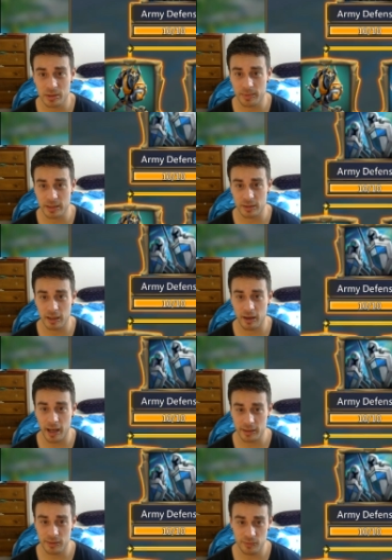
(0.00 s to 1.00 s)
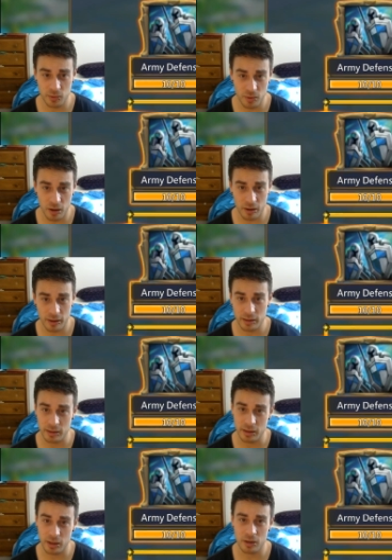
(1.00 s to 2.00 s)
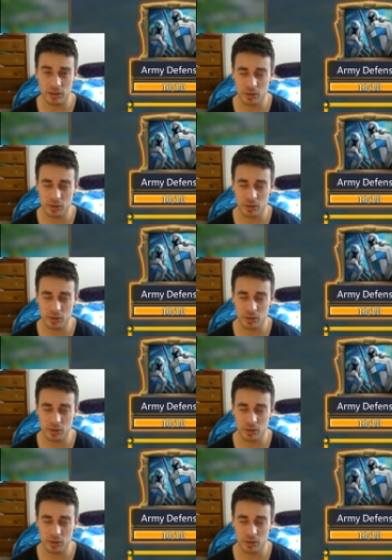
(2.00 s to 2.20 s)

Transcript: It depends on how active you are in the guild.